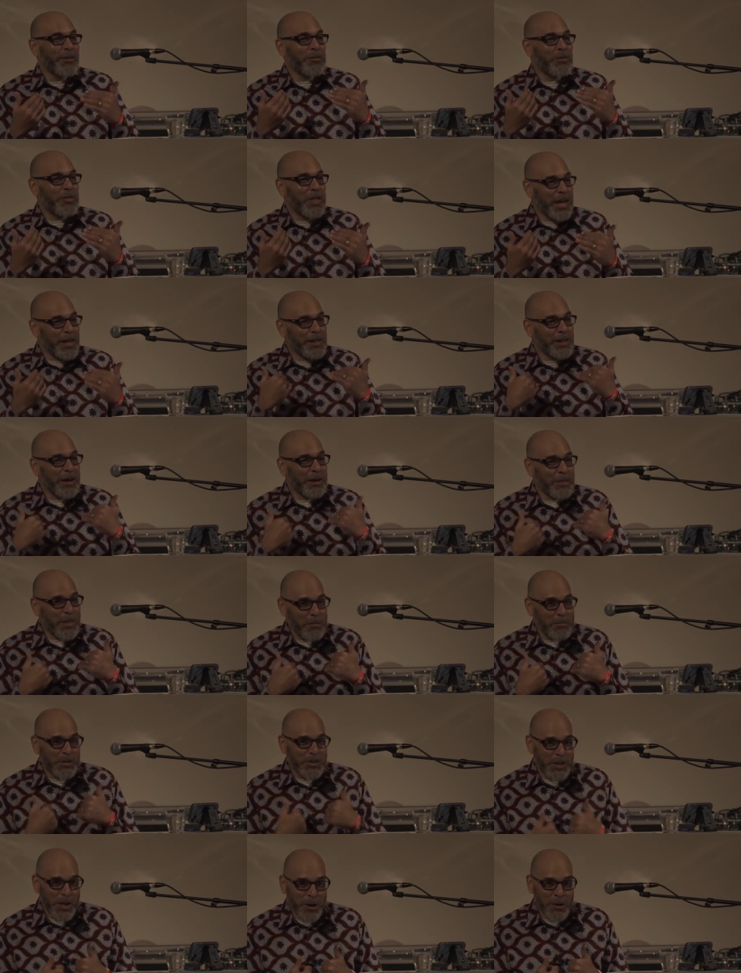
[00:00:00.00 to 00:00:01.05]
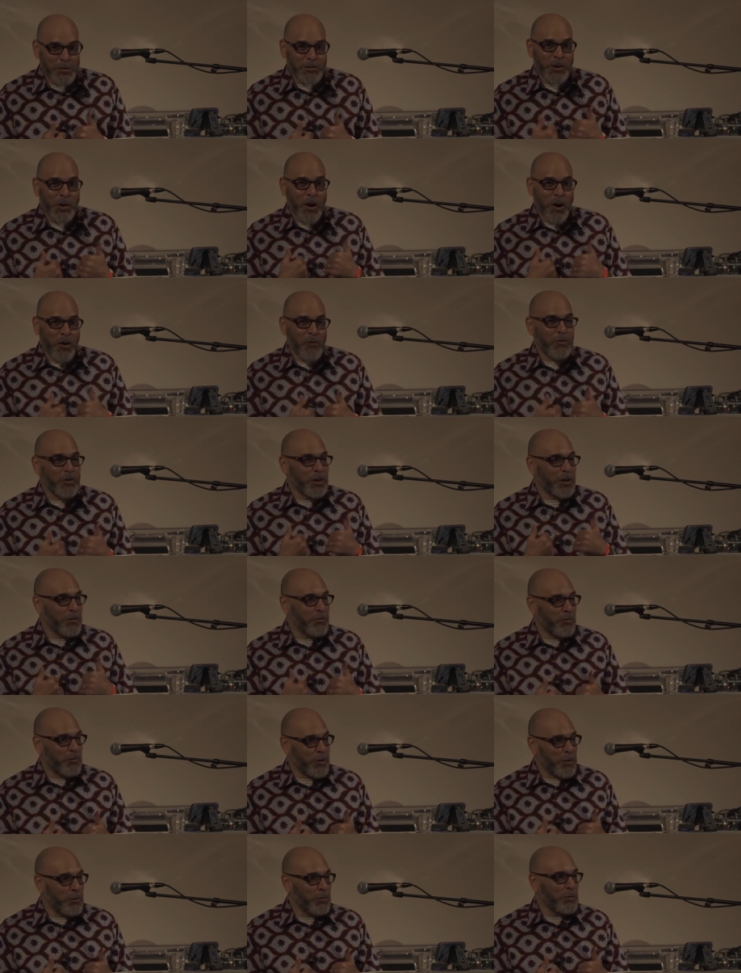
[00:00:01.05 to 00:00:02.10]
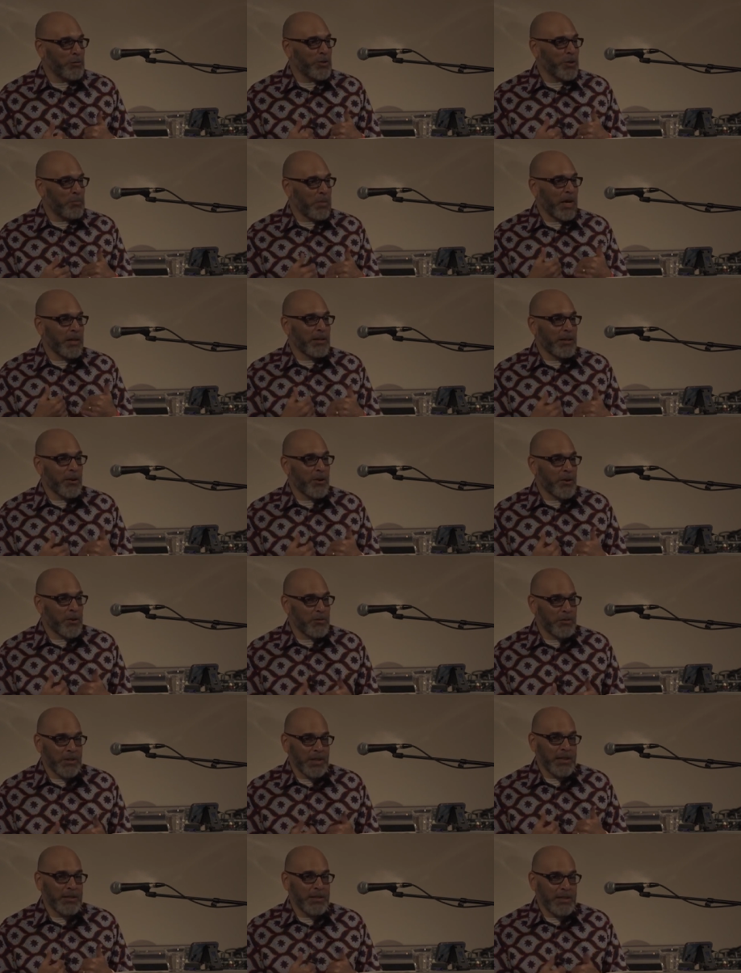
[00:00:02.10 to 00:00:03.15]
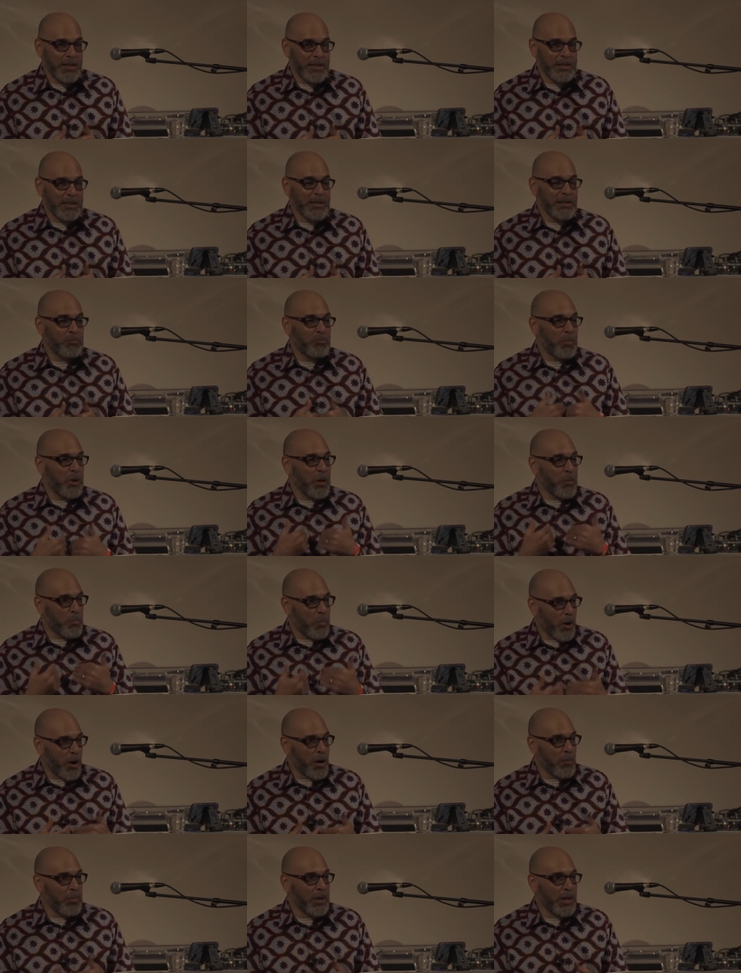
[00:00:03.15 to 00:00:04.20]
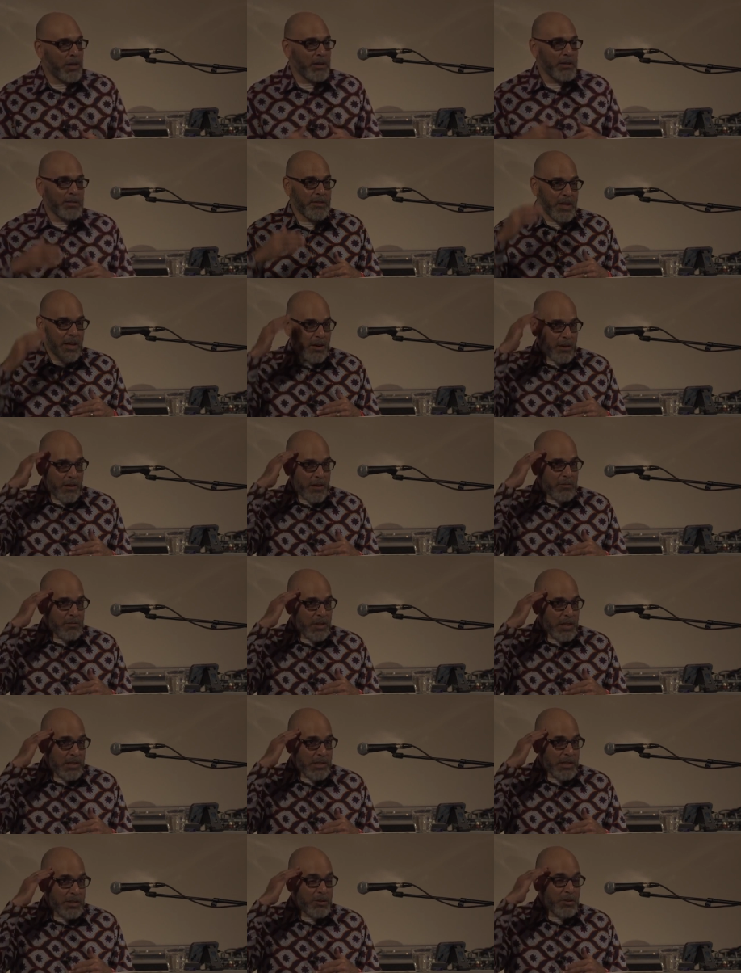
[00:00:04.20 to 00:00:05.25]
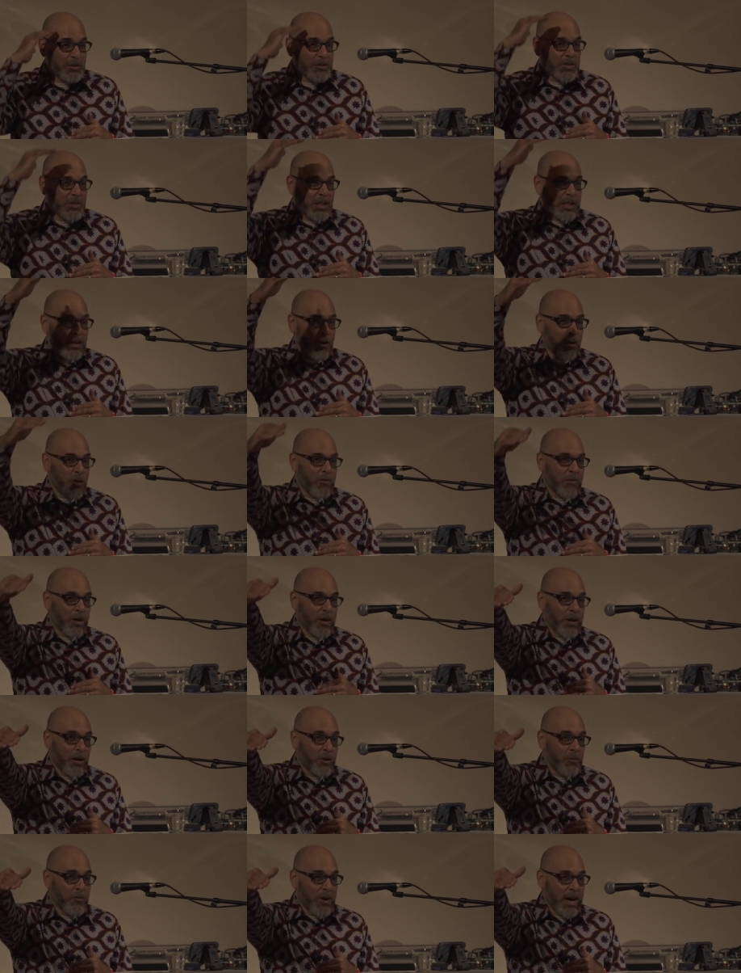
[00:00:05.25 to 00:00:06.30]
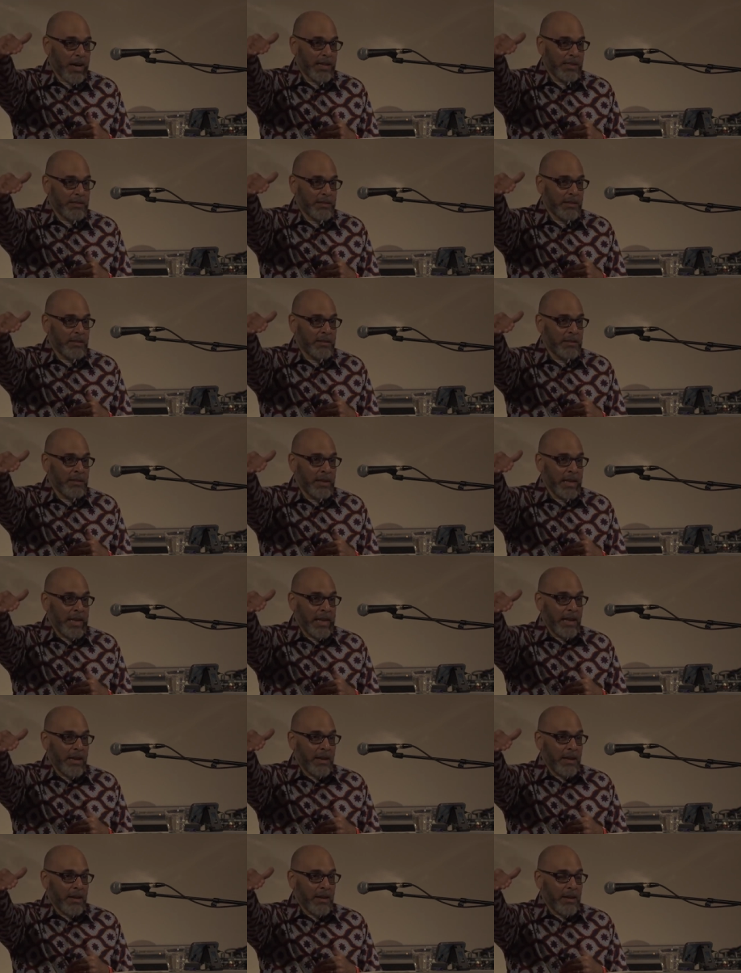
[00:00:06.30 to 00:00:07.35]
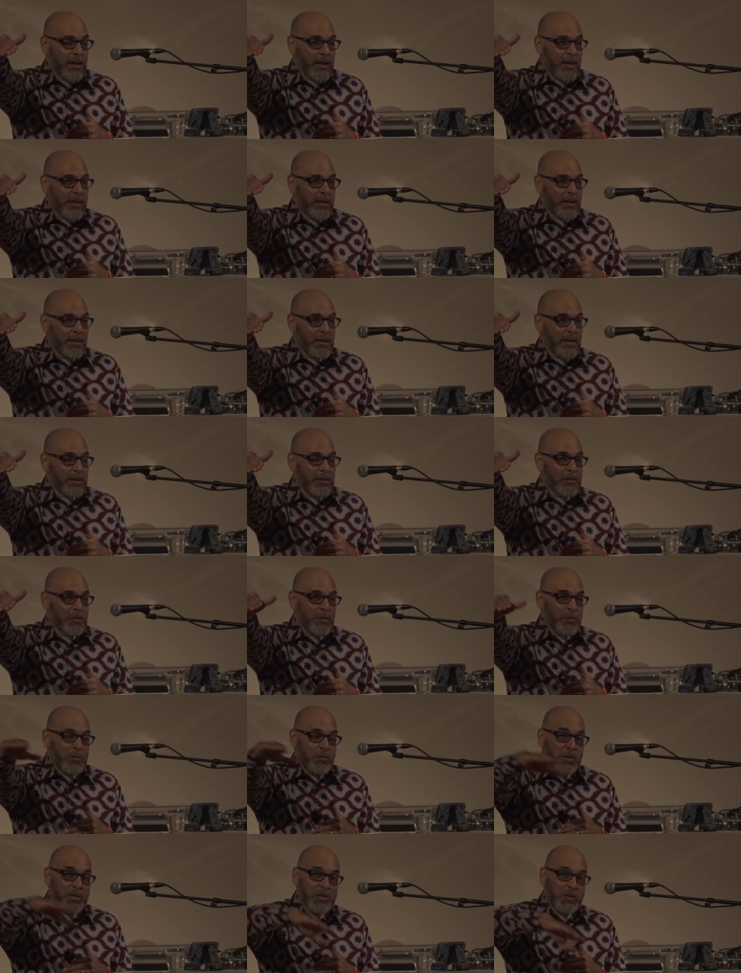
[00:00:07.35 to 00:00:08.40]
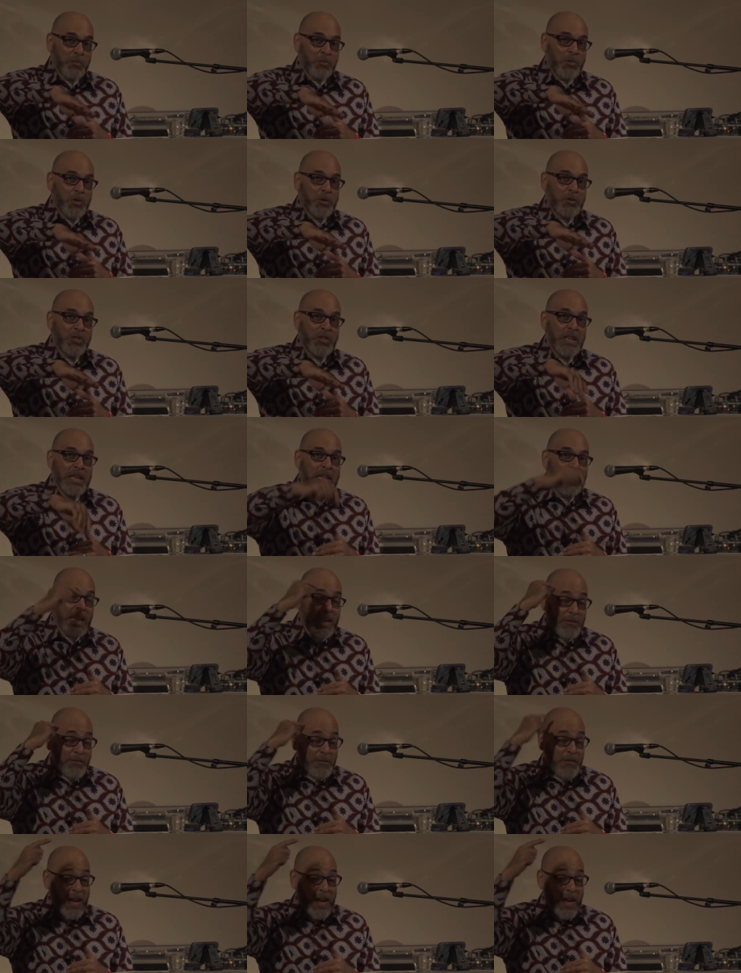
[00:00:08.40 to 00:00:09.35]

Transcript: they themselves are often confused about their own condition, in part because they are conditioned to see over a horizon, uh, uh, to, to see in